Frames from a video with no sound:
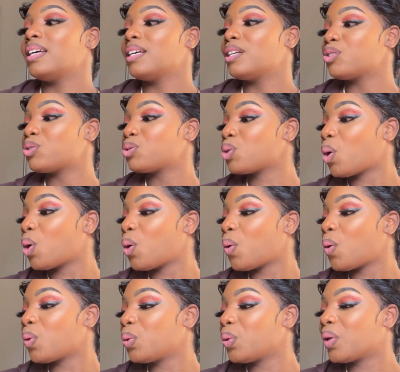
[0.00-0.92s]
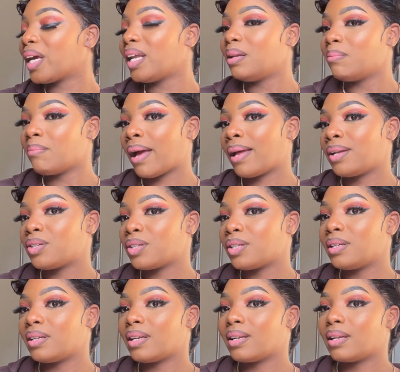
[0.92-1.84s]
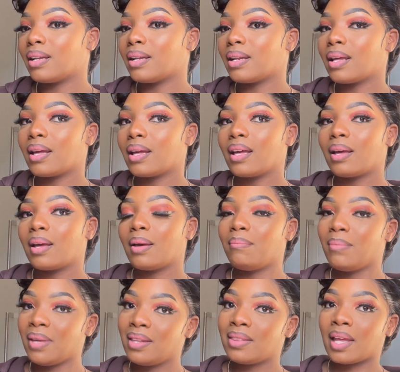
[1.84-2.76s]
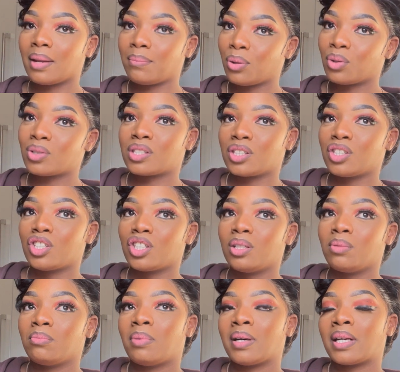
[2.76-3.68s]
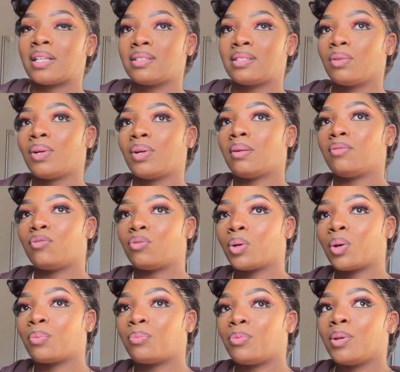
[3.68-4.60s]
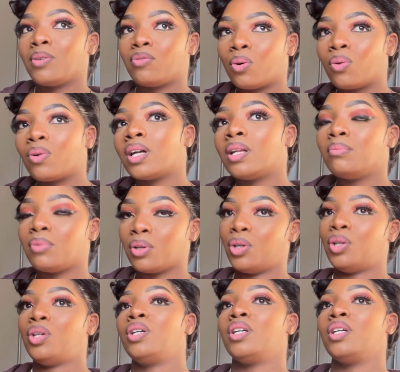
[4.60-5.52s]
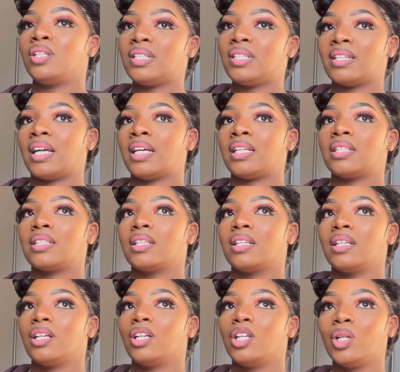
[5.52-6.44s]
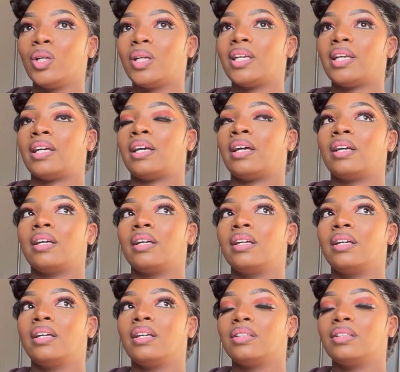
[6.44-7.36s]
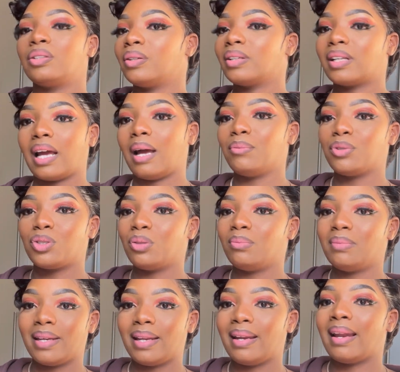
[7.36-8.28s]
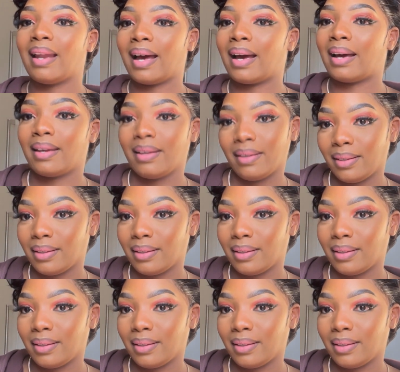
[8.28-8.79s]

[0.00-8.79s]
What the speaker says: So you can imagine me in that position, but I still want to be vocal and be heard that, look here, don't come to me and lie.